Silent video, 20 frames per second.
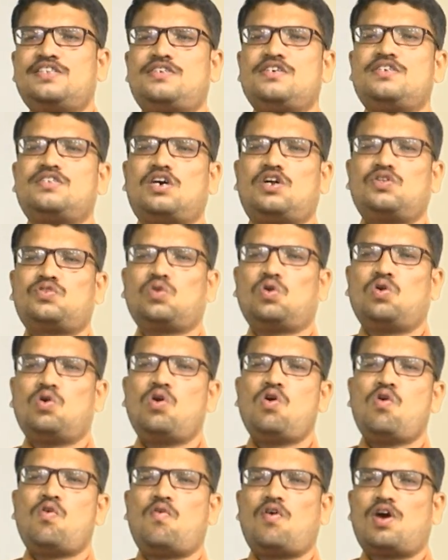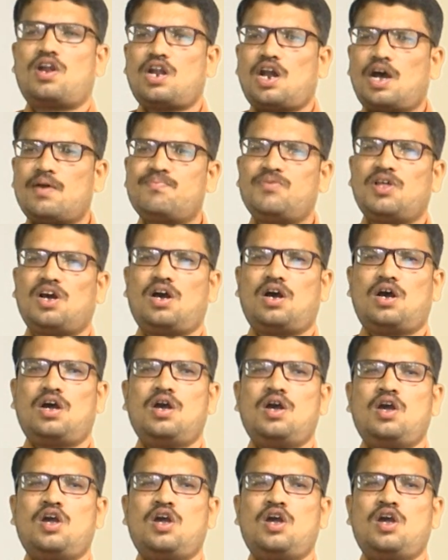is also one of the